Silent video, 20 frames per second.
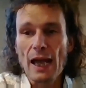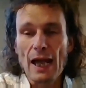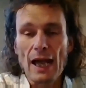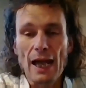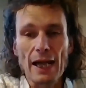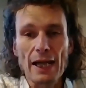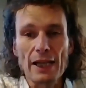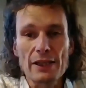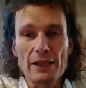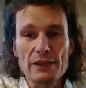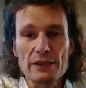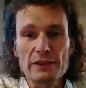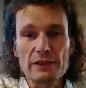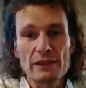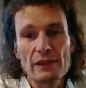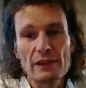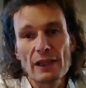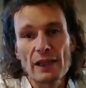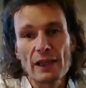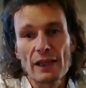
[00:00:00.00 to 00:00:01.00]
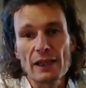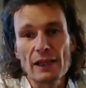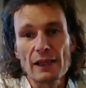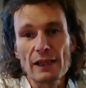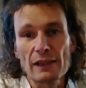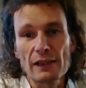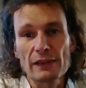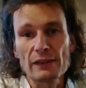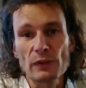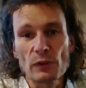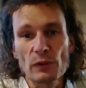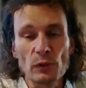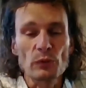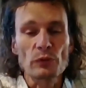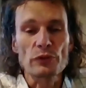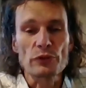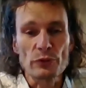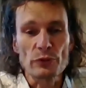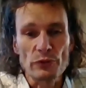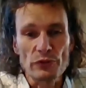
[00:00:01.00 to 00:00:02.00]
and all
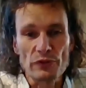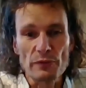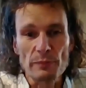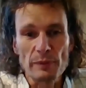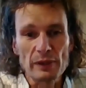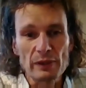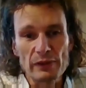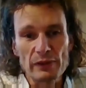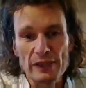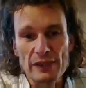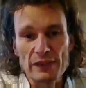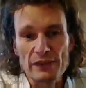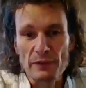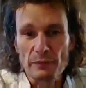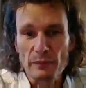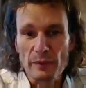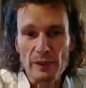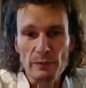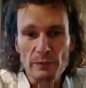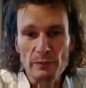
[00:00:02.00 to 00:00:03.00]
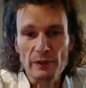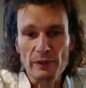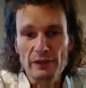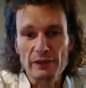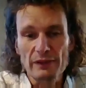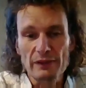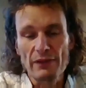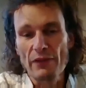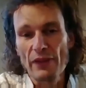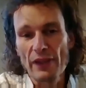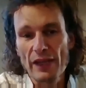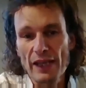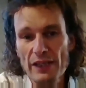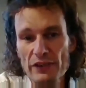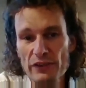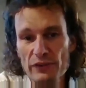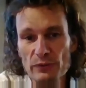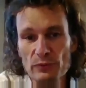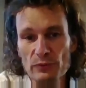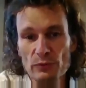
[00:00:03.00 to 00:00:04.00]
sorts of buildings that we were there
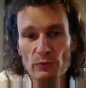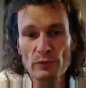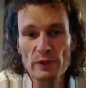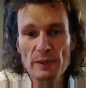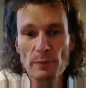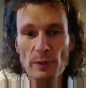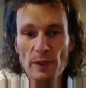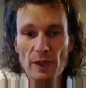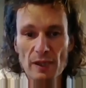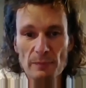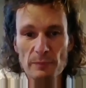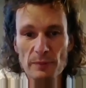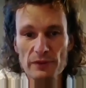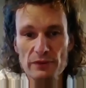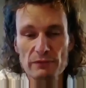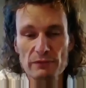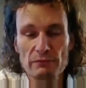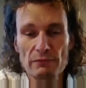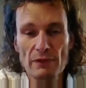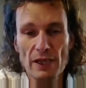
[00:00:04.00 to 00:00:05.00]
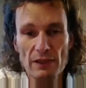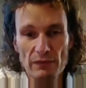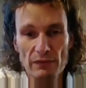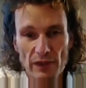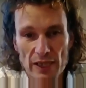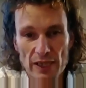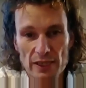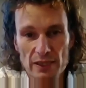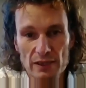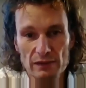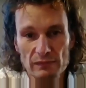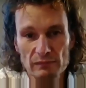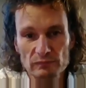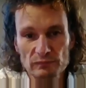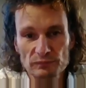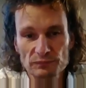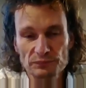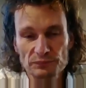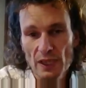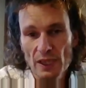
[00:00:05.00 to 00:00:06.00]
to repurpose and renovate.
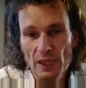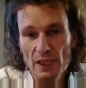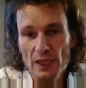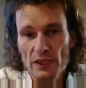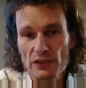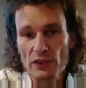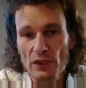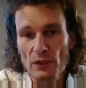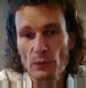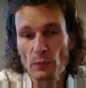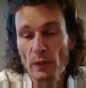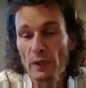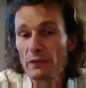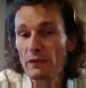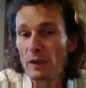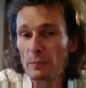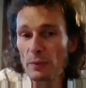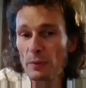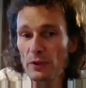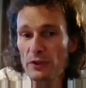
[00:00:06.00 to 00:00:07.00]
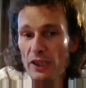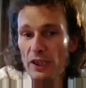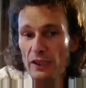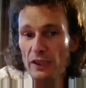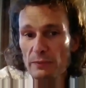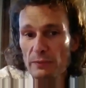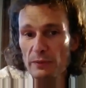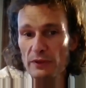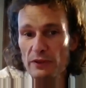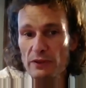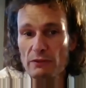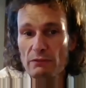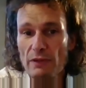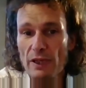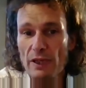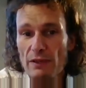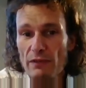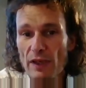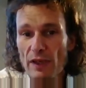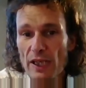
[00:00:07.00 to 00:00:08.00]
So one of our projects was to
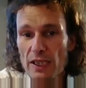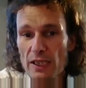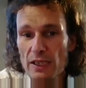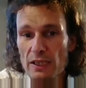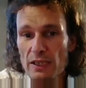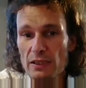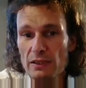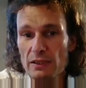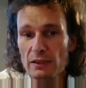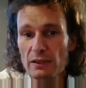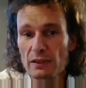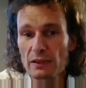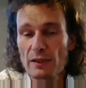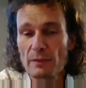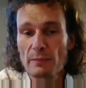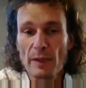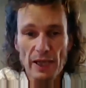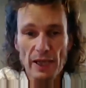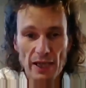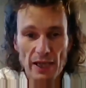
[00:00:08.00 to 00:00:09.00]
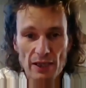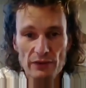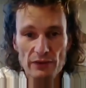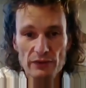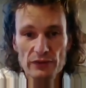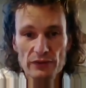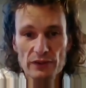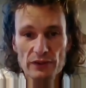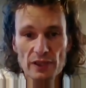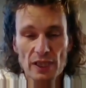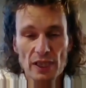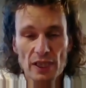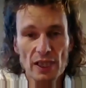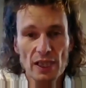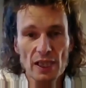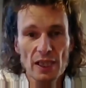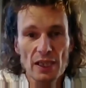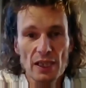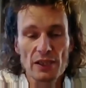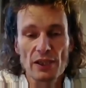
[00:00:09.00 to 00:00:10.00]
renovate the manor house.
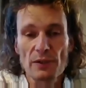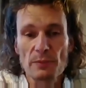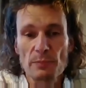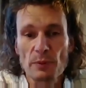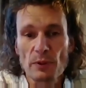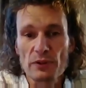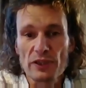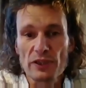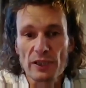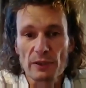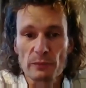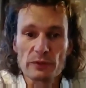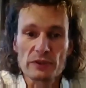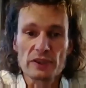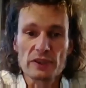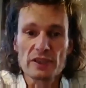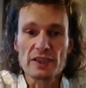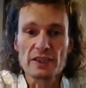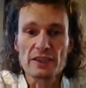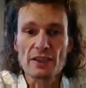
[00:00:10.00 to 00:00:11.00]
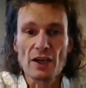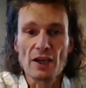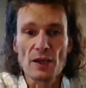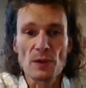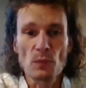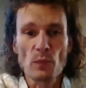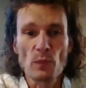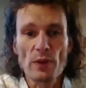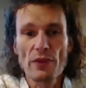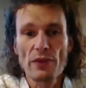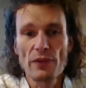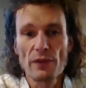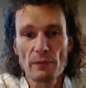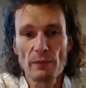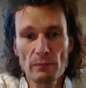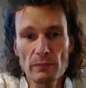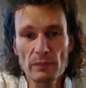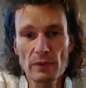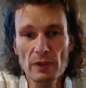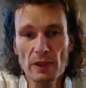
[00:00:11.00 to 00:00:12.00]
The other project was to design with
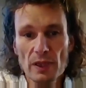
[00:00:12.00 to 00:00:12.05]
them